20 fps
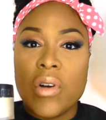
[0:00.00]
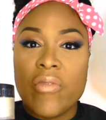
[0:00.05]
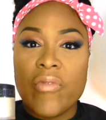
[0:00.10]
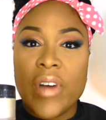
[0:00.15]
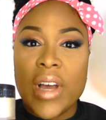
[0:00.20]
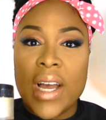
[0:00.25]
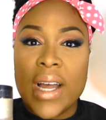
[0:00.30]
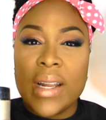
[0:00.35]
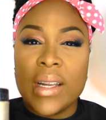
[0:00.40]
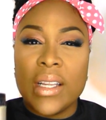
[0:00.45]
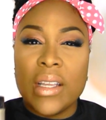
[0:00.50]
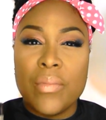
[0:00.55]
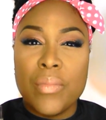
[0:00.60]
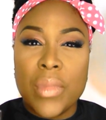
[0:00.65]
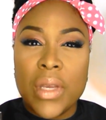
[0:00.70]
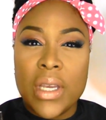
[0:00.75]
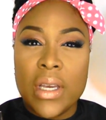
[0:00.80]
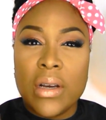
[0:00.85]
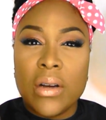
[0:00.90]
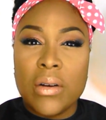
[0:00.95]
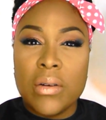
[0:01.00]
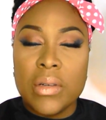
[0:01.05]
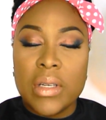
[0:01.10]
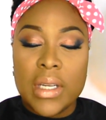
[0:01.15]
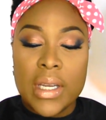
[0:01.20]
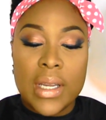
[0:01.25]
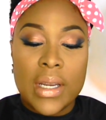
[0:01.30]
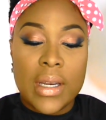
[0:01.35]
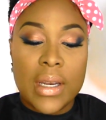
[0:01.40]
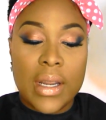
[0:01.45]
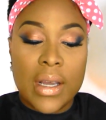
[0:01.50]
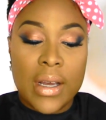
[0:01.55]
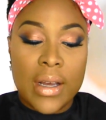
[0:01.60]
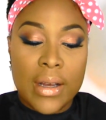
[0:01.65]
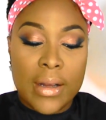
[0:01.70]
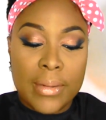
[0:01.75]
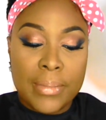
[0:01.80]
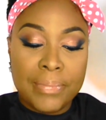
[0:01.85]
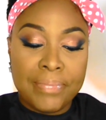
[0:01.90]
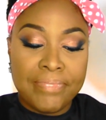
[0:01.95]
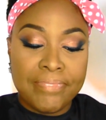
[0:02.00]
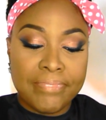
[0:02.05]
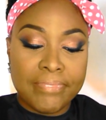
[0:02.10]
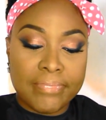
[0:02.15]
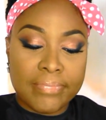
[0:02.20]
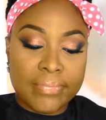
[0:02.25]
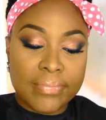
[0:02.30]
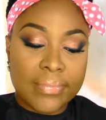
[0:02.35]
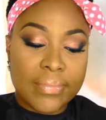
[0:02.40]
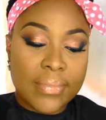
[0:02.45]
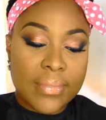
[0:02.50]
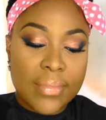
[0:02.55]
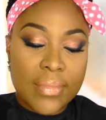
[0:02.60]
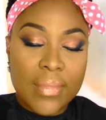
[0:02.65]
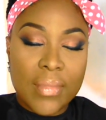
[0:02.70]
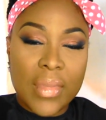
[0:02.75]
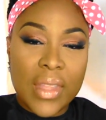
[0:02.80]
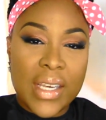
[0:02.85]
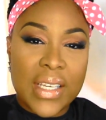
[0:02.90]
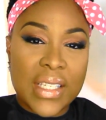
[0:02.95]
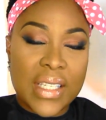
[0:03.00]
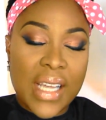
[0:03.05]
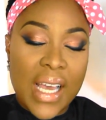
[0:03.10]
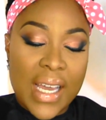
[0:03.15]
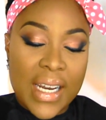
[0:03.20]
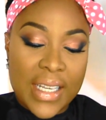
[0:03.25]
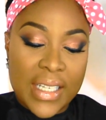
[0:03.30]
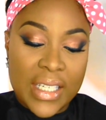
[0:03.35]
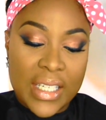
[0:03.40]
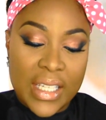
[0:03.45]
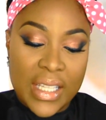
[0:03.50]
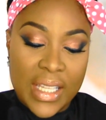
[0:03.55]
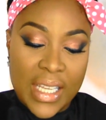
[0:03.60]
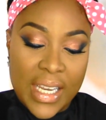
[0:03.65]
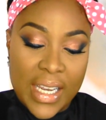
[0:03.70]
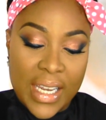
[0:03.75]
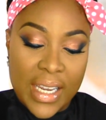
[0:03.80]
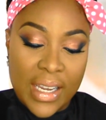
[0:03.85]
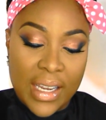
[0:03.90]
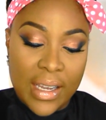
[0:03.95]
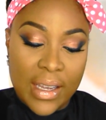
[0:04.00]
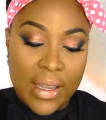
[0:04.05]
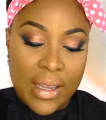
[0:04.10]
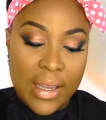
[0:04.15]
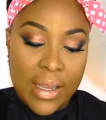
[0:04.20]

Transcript: finely milled and it's not as thick.